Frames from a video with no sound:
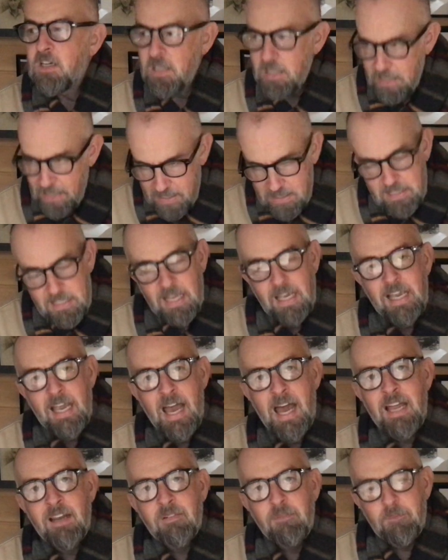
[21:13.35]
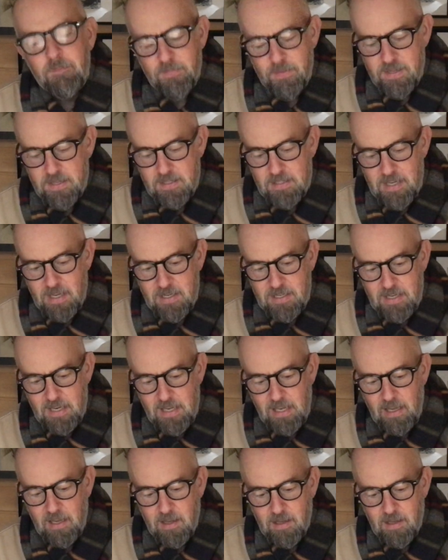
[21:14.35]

Yes, they can, said Deke.